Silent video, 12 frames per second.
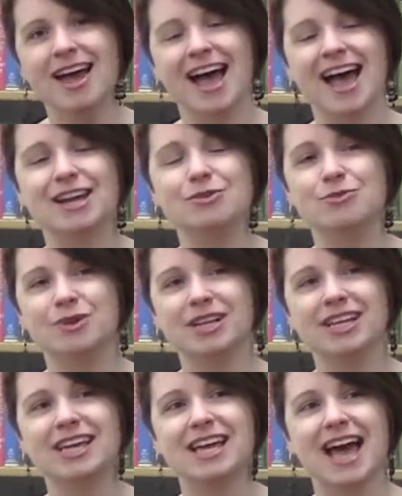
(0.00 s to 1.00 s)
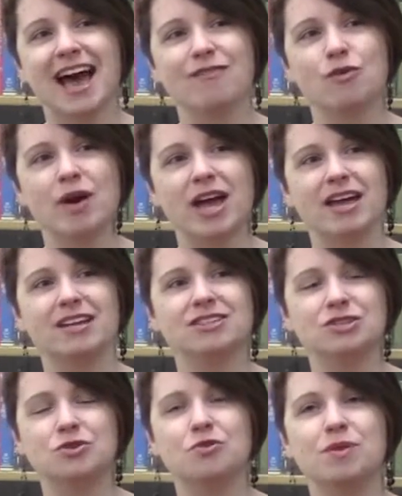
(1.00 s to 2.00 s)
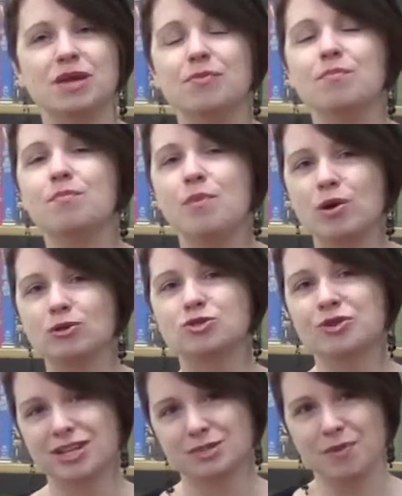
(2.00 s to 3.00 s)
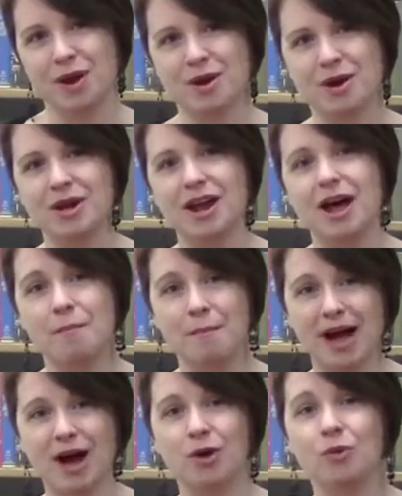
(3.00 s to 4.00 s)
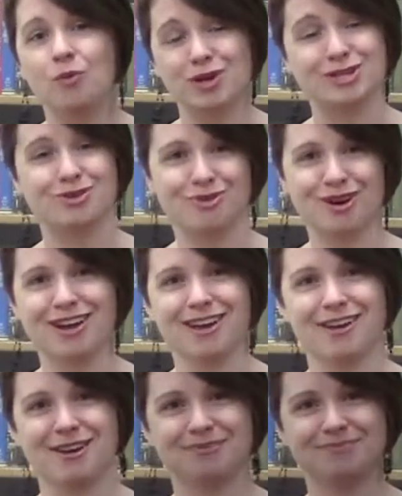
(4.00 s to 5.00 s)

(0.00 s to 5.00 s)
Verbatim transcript: and really have a way to be most transparent about what you're working on.